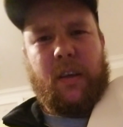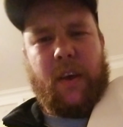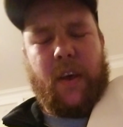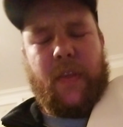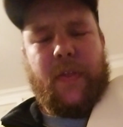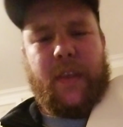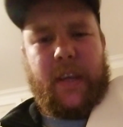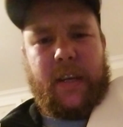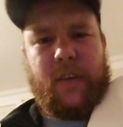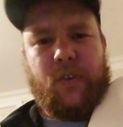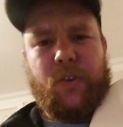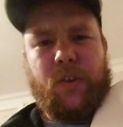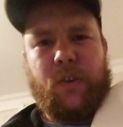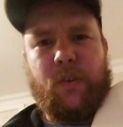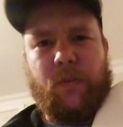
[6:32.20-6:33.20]
and then
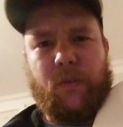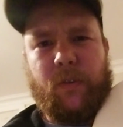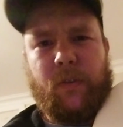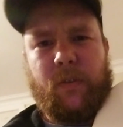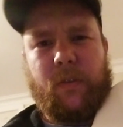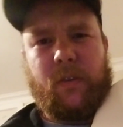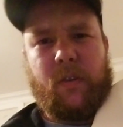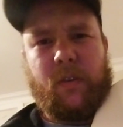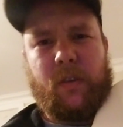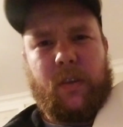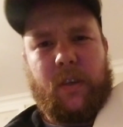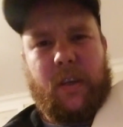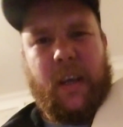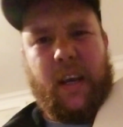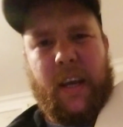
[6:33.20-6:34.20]
tune.
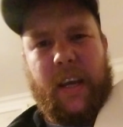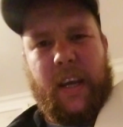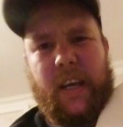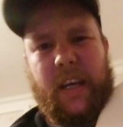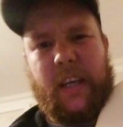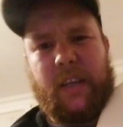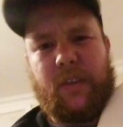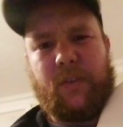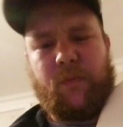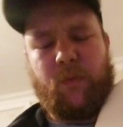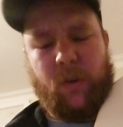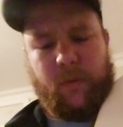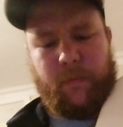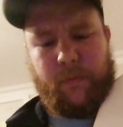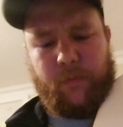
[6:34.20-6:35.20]
And
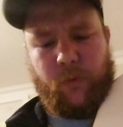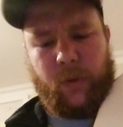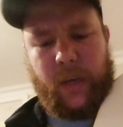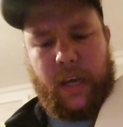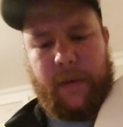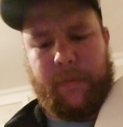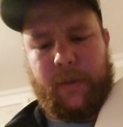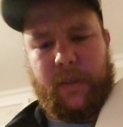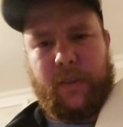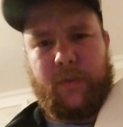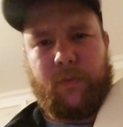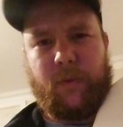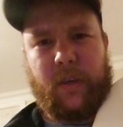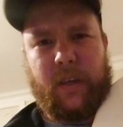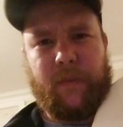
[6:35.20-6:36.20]
what will happen is,
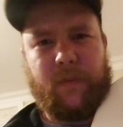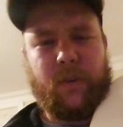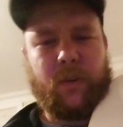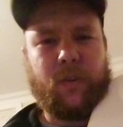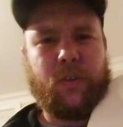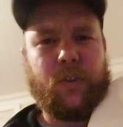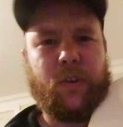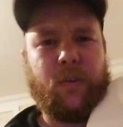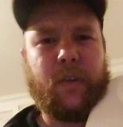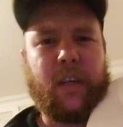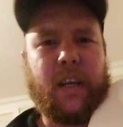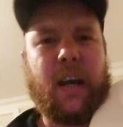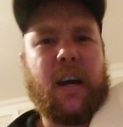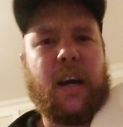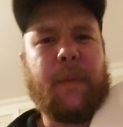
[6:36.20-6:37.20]
if you're
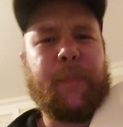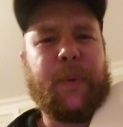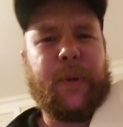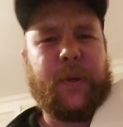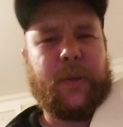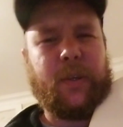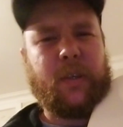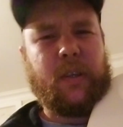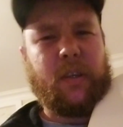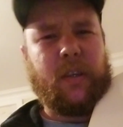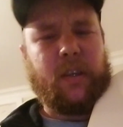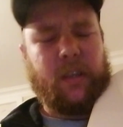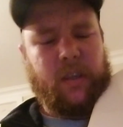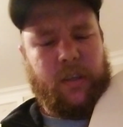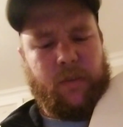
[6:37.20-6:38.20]
tuning up
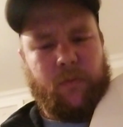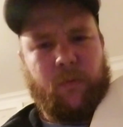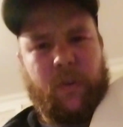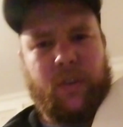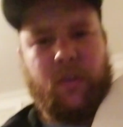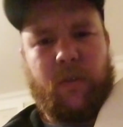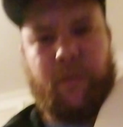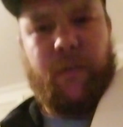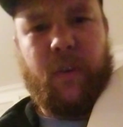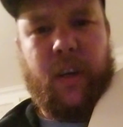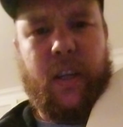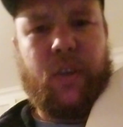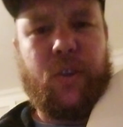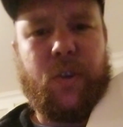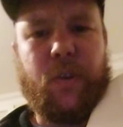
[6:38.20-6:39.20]
with your
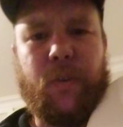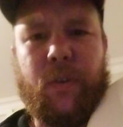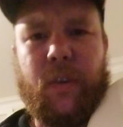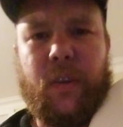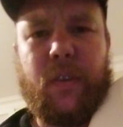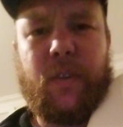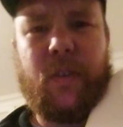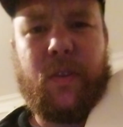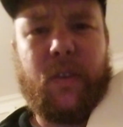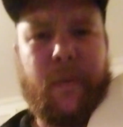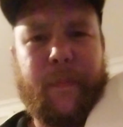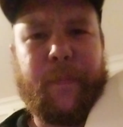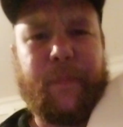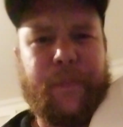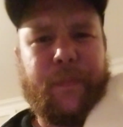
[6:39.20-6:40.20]
fine tuners,
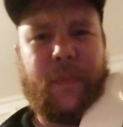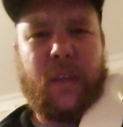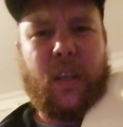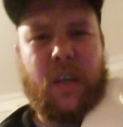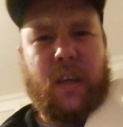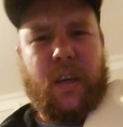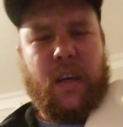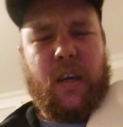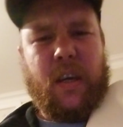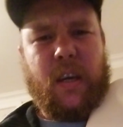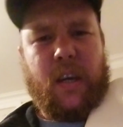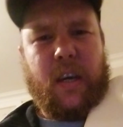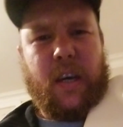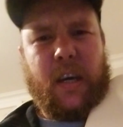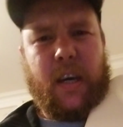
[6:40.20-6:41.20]

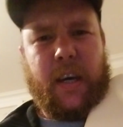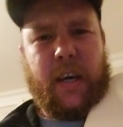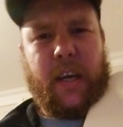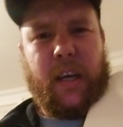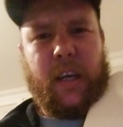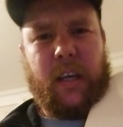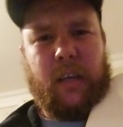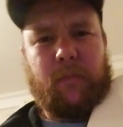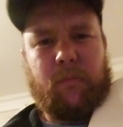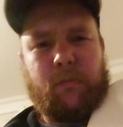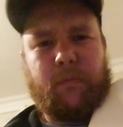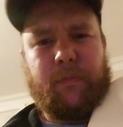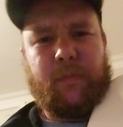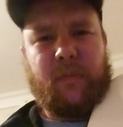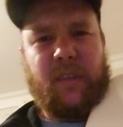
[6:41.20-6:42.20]

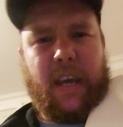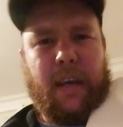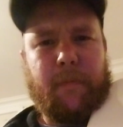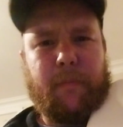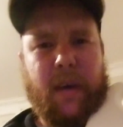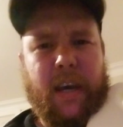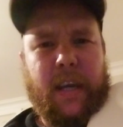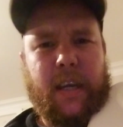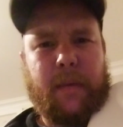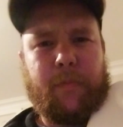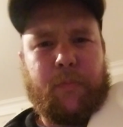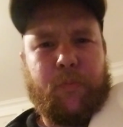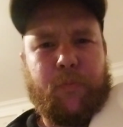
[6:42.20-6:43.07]
that may